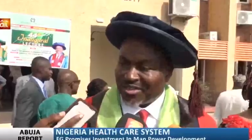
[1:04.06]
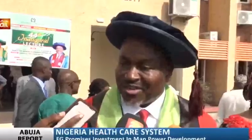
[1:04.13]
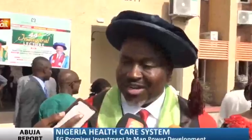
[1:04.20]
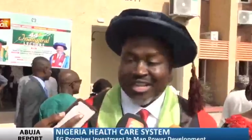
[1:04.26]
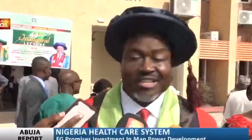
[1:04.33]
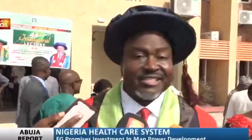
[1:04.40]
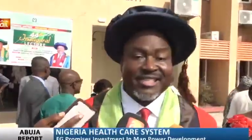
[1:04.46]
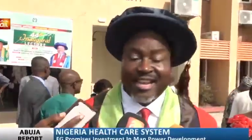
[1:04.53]
or
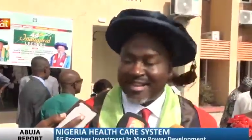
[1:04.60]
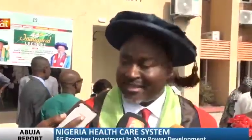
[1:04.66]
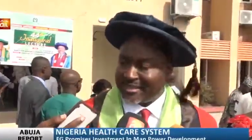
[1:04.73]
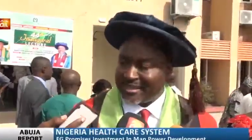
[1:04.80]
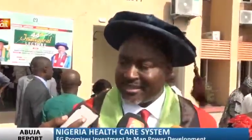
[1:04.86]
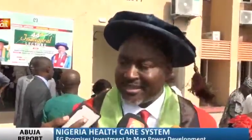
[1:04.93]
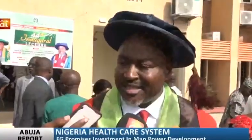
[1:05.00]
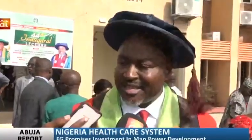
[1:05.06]
rocket
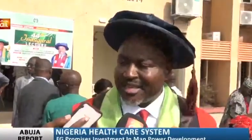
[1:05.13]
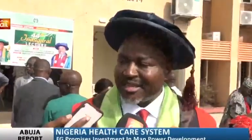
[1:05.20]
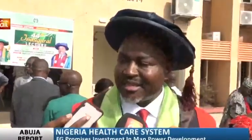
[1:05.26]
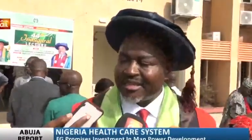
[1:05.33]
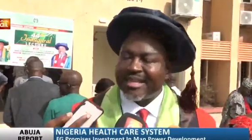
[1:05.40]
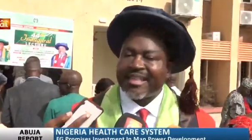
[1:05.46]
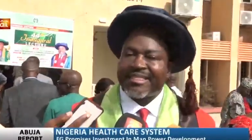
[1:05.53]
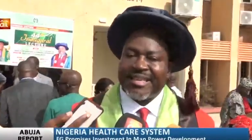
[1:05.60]
science.
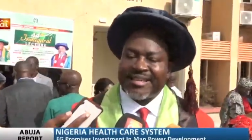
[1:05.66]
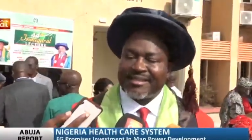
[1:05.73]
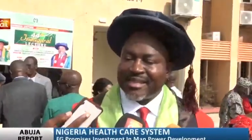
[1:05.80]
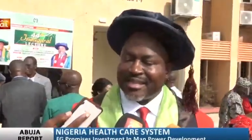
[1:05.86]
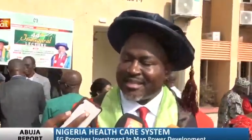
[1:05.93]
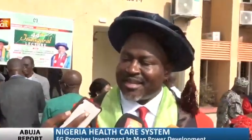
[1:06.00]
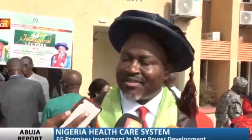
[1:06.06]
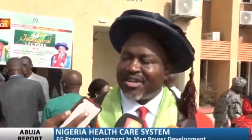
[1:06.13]
There are things
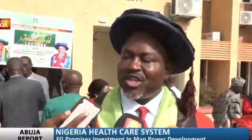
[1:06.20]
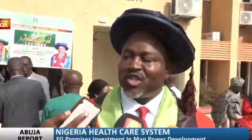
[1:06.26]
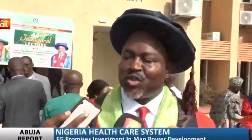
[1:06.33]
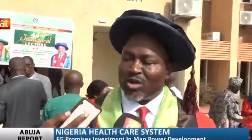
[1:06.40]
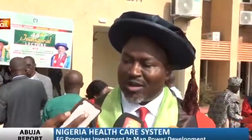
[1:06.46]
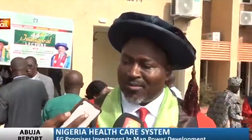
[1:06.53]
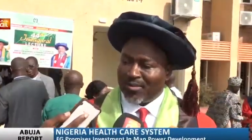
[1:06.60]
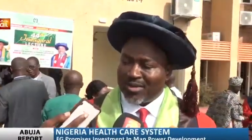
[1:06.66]
that are really
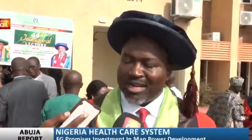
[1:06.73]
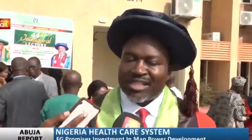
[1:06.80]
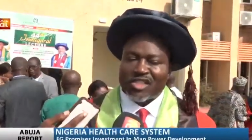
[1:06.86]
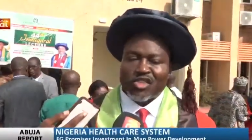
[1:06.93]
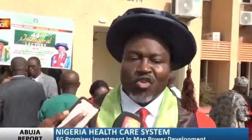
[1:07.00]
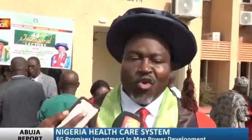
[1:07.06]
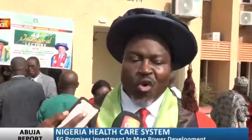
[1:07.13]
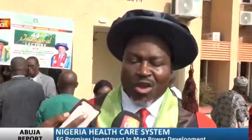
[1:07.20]
doable.
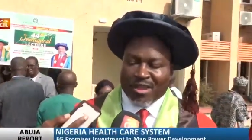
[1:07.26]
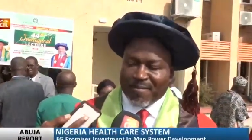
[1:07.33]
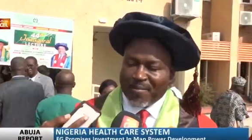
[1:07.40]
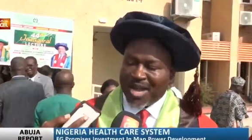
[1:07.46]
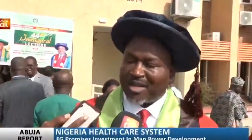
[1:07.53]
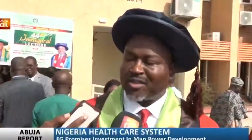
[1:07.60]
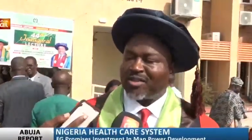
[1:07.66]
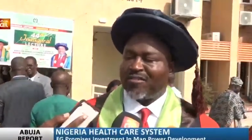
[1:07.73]
That's going
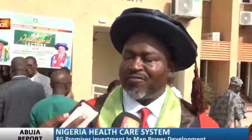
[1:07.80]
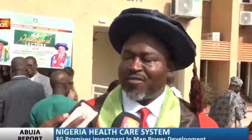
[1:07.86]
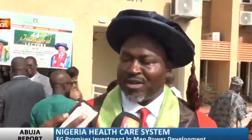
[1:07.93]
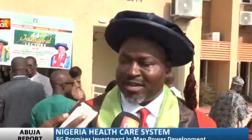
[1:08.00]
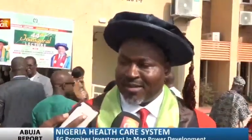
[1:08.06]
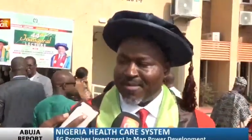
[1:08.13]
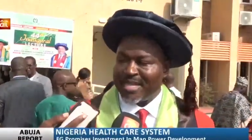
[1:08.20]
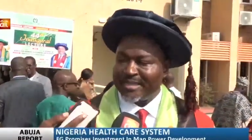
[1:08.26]
back to the
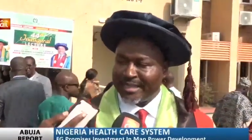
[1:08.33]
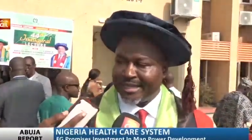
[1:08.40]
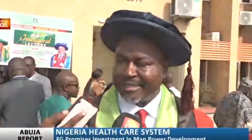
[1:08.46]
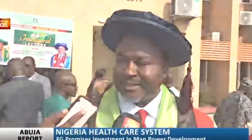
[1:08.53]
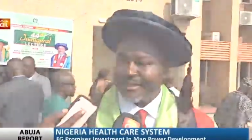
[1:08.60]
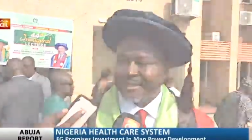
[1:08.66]
fundamental.